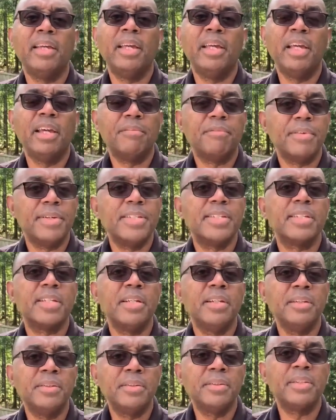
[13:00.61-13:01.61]
every
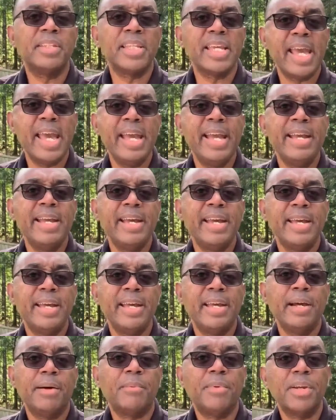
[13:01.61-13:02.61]
single day.
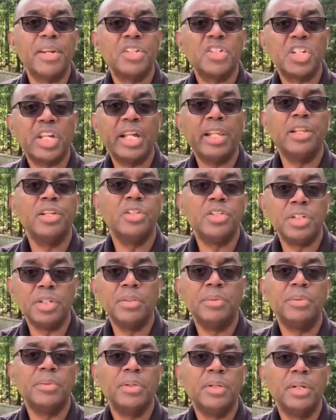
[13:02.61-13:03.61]
I want to challenge you